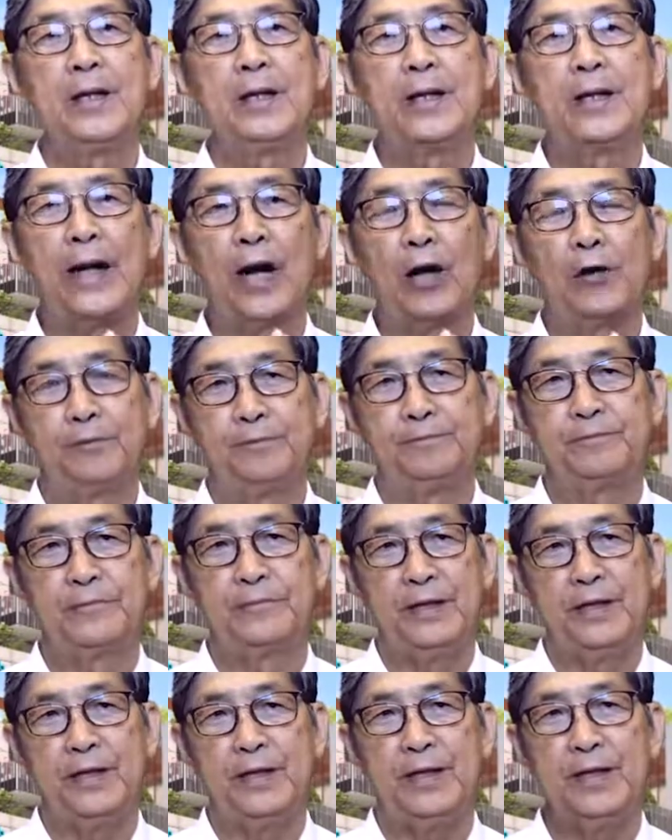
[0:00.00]
Now,
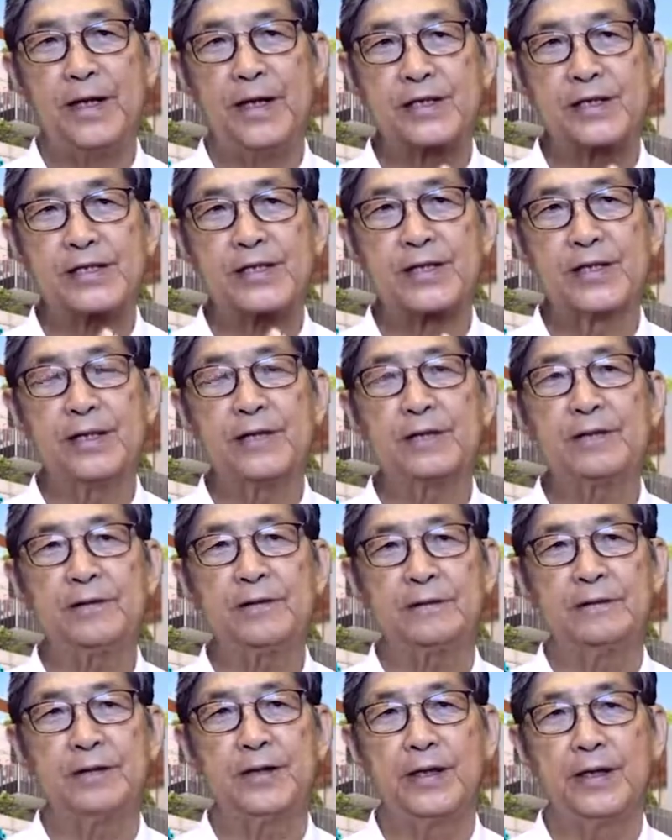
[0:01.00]
next thing
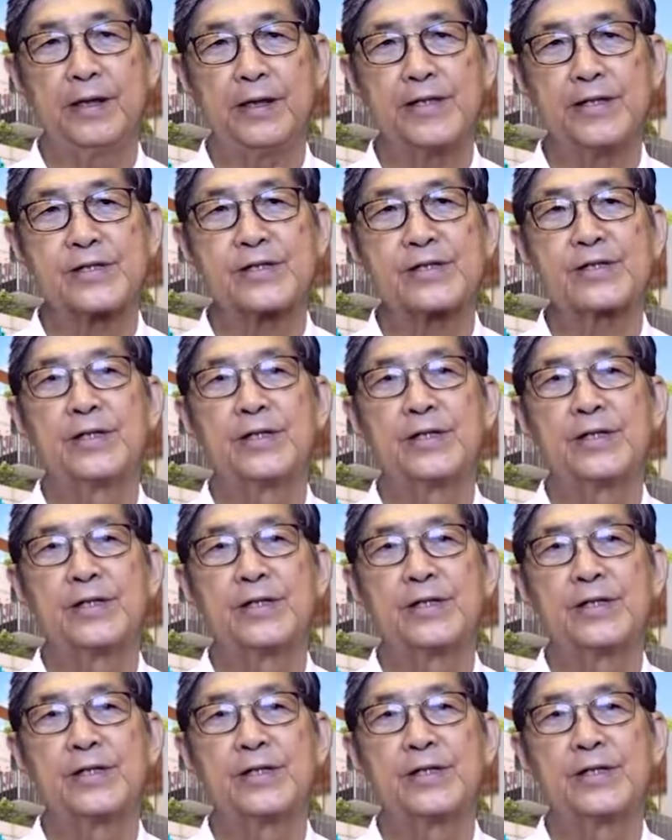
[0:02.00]
is,